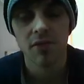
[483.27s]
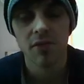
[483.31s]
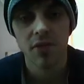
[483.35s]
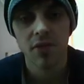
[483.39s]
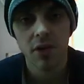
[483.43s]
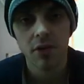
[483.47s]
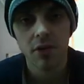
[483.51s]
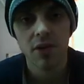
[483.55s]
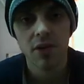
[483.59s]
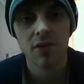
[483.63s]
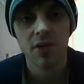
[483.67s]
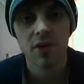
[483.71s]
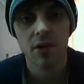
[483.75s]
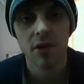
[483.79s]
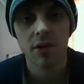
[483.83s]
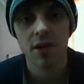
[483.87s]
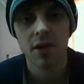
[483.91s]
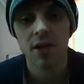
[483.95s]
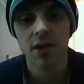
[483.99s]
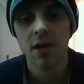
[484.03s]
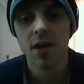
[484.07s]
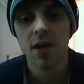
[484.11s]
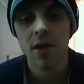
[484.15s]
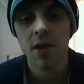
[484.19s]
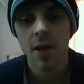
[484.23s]

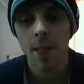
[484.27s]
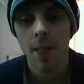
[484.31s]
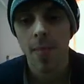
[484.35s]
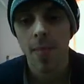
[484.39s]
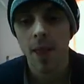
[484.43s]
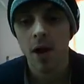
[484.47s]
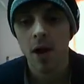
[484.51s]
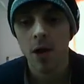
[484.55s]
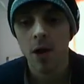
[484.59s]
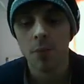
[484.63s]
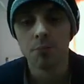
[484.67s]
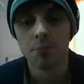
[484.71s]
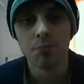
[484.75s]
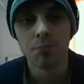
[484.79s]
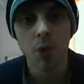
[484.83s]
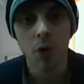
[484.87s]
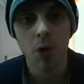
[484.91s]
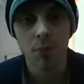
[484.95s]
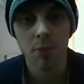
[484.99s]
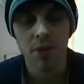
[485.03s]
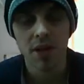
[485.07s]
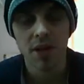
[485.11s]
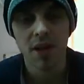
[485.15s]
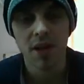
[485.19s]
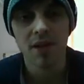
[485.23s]
Very
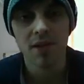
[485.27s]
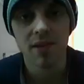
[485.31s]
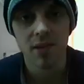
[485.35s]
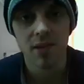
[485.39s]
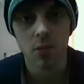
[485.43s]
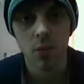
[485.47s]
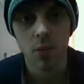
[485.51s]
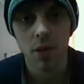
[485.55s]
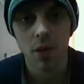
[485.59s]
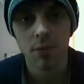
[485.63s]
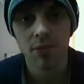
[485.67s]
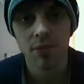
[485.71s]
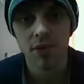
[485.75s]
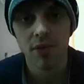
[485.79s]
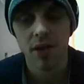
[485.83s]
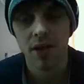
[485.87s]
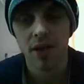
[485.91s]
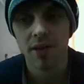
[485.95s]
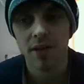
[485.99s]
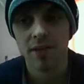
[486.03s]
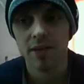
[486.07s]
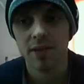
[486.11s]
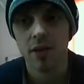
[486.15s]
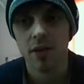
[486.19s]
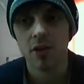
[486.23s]
populated
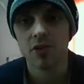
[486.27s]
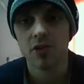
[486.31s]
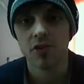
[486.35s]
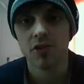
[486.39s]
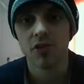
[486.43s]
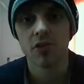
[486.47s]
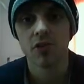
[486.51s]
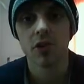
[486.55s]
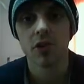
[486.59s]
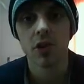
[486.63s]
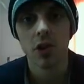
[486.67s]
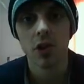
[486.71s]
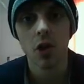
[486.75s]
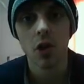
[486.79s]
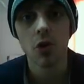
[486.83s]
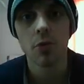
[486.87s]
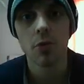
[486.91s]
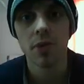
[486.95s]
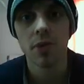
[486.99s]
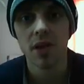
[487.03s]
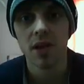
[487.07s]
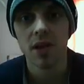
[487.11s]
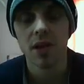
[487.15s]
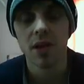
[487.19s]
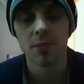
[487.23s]
websites that are just
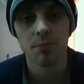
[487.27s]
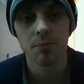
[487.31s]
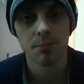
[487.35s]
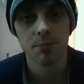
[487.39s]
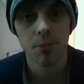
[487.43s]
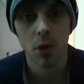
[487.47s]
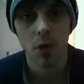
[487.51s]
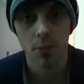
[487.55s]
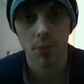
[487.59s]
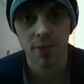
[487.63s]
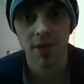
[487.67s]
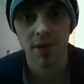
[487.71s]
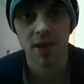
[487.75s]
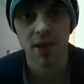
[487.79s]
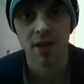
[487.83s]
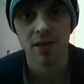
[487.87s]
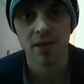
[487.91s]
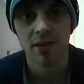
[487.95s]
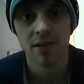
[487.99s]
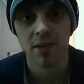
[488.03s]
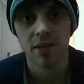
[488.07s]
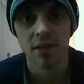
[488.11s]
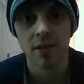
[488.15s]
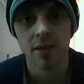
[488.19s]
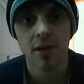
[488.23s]
globally
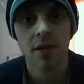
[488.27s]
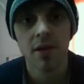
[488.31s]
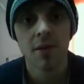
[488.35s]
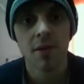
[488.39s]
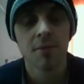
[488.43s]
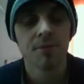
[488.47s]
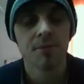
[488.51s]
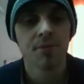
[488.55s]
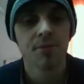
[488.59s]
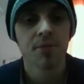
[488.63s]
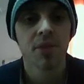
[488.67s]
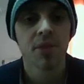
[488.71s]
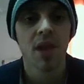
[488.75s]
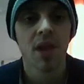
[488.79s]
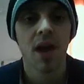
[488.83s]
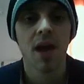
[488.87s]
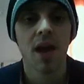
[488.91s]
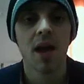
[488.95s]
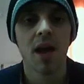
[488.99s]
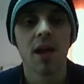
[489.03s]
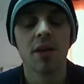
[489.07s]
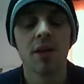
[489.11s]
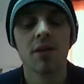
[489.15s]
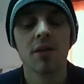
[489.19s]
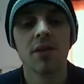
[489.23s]
populated.
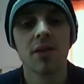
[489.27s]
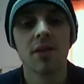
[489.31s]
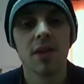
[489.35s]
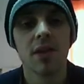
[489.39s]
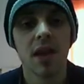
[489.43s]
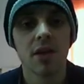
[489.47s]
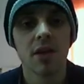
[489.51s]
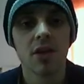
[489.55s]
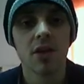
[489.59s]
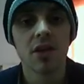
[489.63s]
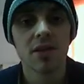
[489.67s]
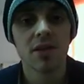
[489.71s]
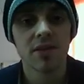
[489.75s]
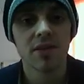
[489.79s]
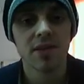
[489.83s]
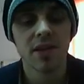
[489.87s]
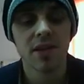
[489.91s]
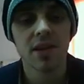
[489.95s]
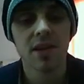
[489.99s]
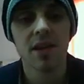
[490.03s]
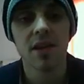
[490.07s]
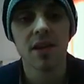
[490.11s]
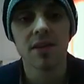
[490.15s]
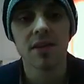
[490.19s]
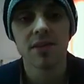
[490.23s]
And now you can see
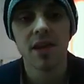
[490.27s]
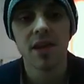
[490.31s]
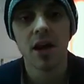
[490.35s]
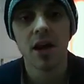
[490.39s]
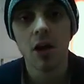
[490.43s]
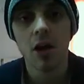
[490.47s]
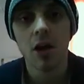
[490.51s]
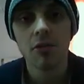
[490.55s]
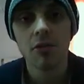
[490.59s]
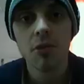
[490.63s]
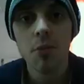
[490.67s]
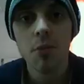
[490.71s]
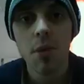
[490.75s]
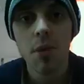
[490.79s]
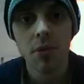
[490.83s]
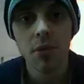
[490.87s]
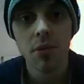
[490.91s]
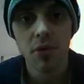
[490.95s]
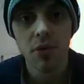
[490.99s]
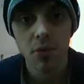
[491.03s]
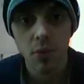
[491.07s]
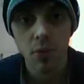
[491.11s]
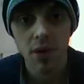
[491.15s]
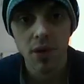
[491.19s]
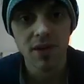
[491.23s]
this. Now I
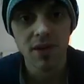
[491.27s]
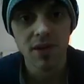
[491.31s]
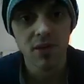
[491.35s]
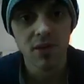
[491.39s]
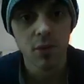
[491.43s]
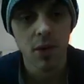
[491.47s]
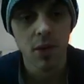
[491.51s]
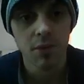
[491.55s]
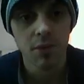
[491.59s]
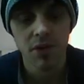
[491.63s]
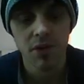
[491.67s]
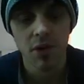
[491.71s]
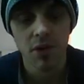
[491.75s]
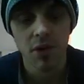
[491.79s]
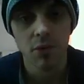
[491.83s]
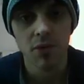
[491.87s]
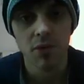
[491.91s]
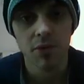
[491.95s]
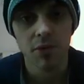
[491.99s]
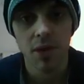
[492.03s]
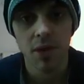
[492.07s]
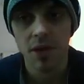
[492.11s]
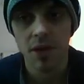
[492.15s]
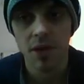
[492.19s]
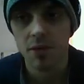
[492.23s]
remember when this website
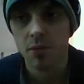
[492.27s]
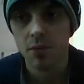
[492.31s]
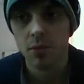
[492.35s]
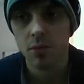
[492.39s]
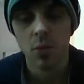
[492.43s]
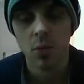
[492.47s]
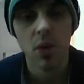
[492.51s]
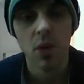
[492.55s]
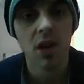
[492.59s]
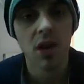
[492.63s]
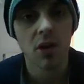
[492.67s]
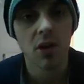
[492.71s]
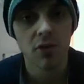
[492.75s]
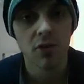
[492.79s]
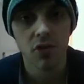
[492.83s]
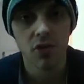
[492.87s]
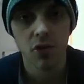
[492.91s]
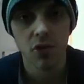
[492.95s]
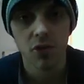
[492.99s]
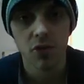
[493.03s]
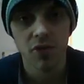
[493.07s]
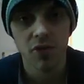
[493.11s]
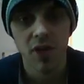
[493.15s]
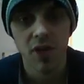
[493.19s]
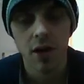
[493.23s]
was like well over
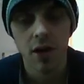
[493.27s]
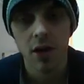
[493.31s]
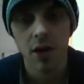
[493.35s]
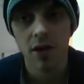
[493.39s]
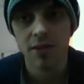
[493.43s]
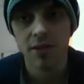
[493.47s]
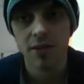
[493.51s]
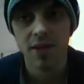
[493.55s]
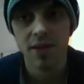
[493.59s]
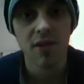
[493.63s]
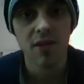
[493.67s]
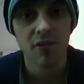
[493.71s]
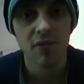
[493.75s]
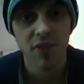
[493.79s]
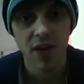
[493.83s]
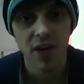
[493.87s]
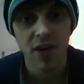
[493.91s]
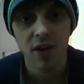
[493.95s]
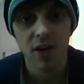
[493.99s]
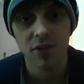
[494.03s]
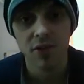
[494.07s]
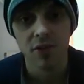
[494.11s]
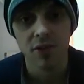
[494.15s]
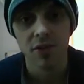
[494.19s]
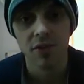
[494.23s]

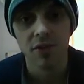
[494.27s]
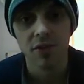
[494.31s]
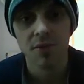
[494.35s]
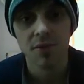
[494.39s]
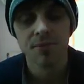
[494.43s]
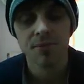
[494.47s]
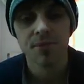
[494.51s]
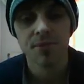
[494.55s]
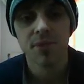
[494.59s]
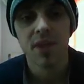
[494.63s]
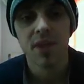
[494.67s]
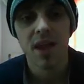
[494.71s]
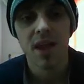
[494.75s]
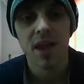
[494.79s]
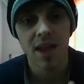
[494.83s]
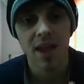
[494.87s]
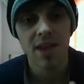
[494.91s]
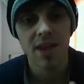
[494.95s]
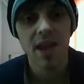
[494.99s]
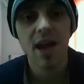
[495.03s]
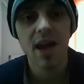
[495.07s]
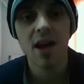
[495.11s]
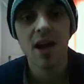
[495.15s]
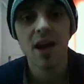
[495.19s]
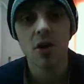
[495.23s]
10,000, and
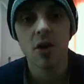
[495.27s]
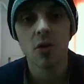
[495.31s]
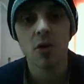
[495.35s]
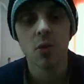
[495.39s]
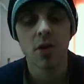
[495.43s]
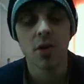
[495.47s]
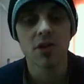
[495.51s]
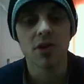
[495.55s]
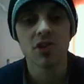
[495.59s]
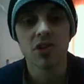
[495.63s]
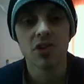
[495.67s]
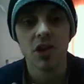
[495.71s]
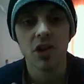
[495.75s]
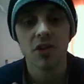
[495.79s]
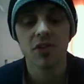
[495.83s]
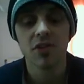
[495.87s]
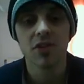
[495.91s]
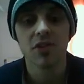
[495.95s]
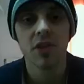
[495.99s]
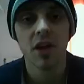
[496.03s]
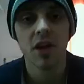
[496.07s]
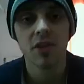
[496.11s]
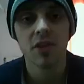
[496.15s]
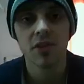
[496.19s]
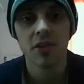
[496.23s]
now we're
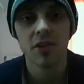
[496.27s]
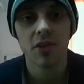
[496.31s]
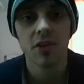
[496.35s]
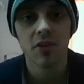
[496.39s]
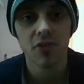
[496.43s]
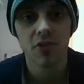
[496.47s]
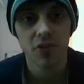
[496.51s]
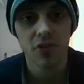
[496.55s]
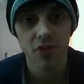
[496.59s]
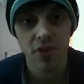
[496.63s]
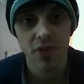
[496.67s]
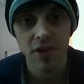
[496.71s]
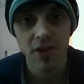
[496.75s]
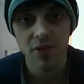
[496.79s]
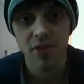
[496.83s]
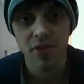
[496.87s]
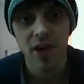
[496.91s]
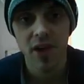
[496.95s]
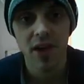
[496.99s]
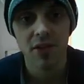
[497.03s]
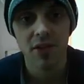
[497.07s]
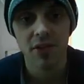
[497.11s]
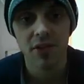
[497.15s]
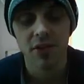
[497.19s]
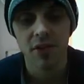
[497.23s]
just under
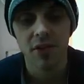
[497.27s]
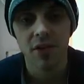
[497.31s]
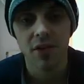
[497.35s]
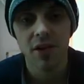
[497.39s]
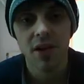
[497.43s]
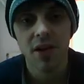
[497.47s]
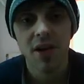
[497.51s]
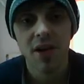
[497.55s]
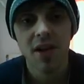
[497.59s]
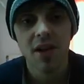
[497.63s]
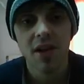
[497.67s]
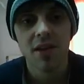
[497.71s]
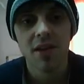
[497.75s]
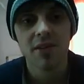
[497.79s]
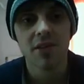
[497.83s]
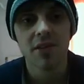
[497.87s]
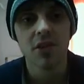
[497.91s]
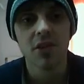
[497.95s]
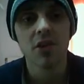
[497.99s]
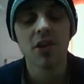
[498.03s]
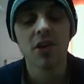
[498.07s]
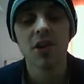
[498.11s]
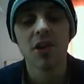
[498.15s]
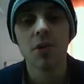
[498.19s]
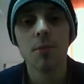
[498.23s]
3,000. So
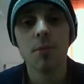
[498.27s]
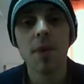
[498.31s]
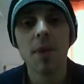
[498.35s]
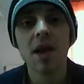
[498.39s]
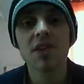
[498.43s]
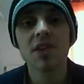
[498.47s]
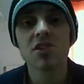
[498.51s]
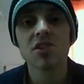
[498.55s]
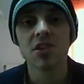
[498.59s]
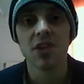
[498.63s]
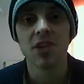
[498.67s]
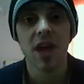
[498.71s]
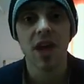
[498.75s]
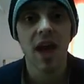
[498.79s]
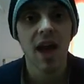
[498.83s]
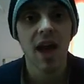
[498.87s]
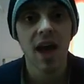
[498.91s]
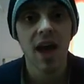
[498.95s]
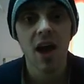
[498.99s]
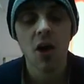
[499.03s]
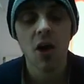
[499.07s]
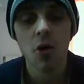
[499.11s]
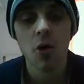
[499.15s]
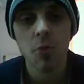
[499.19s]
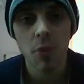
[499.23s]
you can imagine
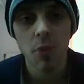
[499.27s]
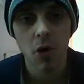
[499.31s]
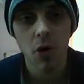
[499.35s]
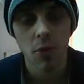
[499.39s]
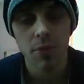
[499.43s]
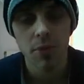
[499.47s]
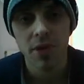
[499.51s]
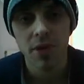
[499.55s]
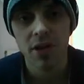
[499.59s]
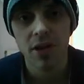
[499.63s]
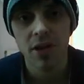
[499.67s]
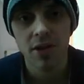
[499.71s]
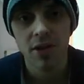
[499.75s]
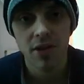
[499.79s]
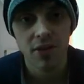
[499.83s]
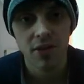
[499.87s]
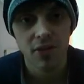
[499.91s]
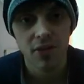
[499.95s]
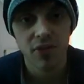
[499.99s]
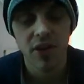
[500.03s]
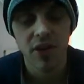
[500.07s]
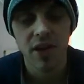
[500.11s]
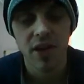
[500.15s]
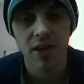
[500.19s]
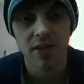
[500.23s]
how popular this
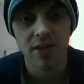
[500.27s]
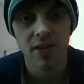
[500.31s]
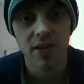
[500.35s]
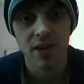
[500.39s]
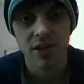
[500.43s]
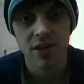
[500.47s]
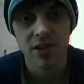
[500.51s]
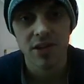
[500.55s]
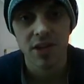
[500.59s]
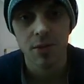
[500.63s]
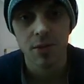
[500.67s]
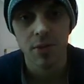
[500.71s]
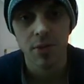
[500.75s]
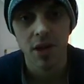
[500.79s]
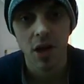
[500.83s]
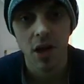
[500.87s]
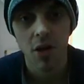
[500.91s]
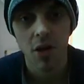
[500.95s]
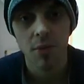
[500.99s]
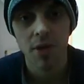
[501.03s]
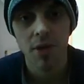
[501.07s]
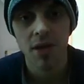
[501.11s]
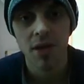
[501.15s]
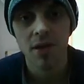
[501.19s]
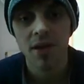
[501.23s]
thing is actually
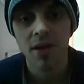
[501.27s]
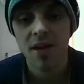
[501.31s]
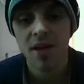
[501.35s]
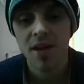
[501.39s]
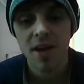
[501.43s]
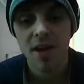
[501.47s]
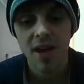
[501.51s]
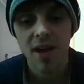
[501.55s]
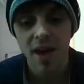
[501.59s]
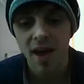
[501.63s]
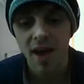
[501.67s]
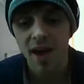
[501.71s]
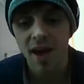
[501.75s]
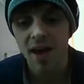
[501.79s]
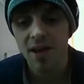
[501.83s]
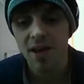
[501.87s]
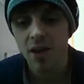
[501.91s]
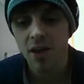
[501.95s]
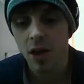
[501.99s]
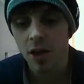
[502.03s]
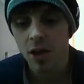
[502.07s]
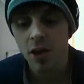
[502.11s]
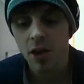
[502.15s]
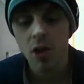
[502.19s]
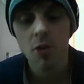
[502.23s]
becoming. And
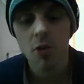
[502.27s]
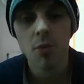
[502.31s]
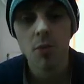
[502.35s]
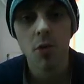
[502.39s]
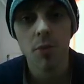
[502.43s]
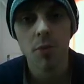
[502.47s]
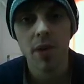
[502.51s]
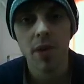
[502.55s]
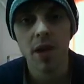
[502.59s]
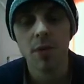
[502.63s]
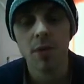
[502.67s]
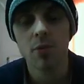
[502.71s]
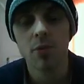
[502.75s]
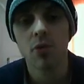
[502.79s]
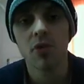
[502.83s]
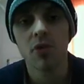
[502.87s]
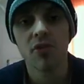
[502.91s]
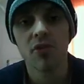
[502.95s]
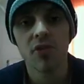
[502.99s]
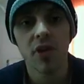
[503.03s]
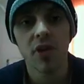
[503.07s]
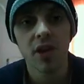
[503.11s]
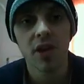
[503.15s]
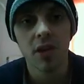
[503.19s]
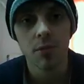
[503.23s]
a lot more people are
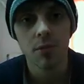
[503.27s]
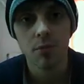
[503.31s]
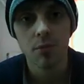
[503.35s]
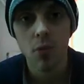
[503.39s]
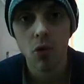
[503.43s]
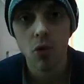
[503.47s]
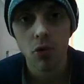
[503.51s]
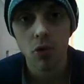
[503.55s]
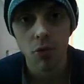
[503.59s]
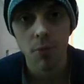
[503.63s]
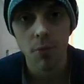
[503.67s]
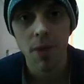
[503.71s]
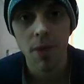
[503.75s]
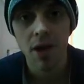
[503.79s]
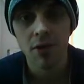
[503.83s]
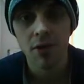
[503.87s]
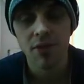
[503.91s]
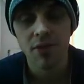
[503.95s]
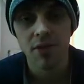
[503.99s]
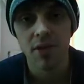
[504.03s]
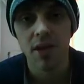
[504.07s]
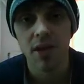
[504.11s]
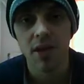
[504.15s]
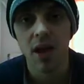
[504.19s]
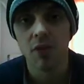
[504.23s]
finding more
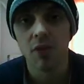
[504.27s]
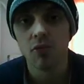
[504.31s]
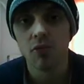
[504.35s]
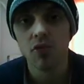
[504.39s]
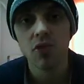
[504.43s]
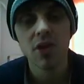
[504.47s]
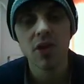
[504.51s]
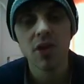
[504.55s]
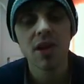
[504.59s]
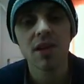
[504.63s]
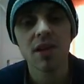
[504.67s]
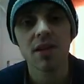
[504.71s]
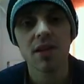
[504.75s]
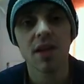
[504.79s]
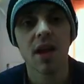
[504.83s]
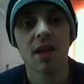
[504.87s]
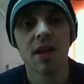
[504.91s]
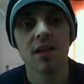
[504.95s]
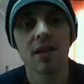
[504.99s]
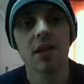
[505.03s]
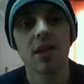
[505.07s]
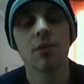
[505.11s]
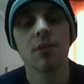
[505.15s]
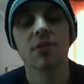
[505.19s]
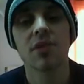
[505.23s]
about it and really
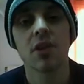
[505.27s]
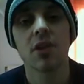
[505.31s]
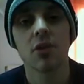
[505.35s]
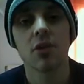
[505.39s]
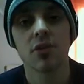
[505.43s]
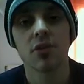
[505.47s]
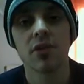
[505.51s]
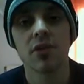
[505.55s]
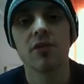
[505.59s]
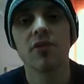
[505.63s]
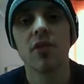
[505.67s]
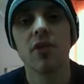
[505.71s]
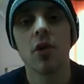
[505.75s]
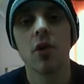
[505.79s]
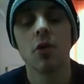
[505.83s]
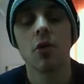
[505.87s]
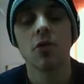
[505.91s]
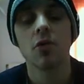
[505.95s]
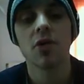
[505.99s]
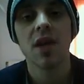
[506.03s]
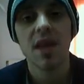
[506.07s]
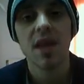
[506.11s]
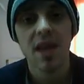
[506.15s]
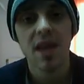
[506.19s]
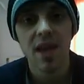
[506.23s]
getting themselves involved.